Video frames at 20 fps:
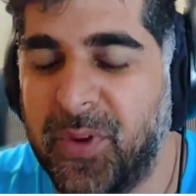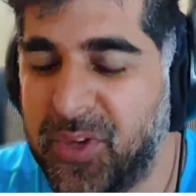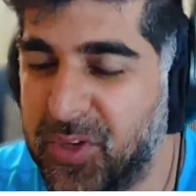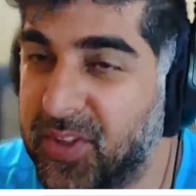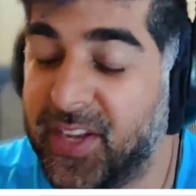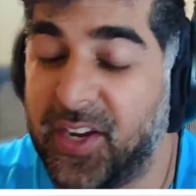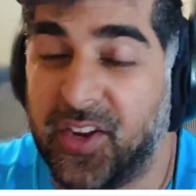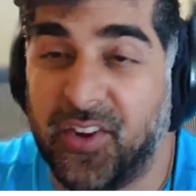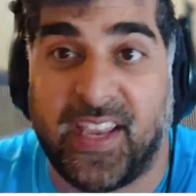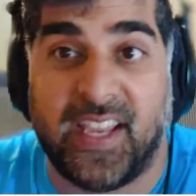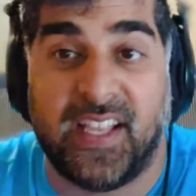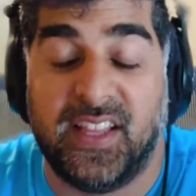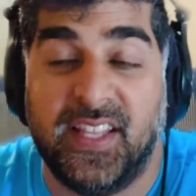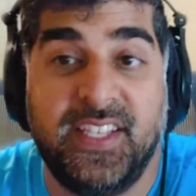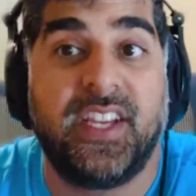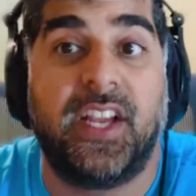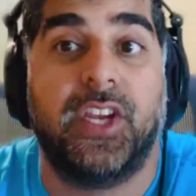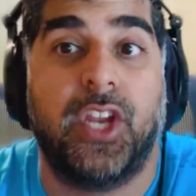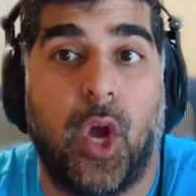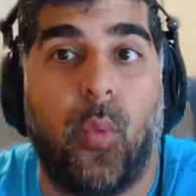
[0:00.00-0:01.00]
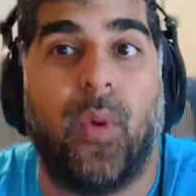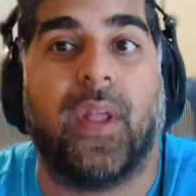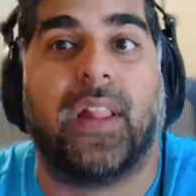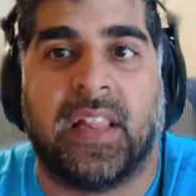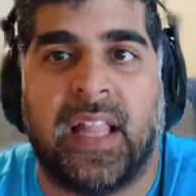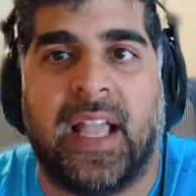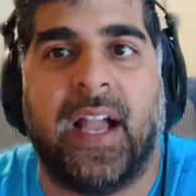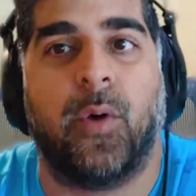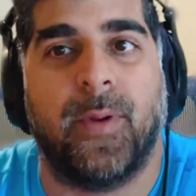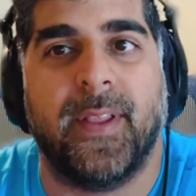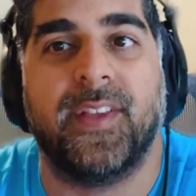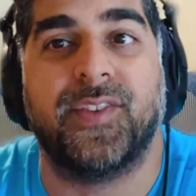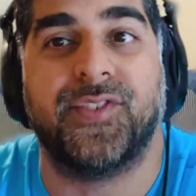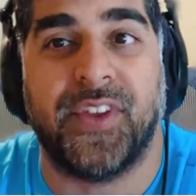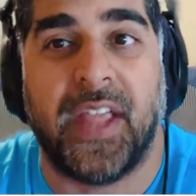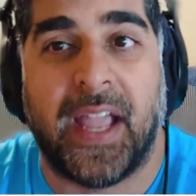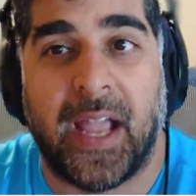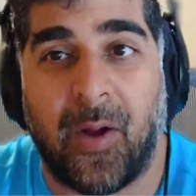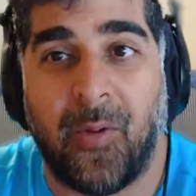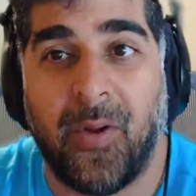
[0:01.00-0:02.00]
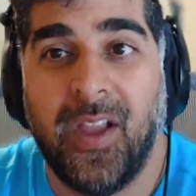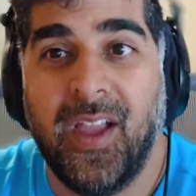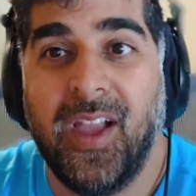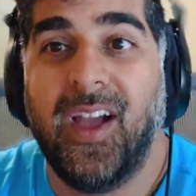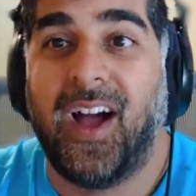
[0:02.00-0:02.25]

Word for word: But you're like, okay, at least I know what loud is now.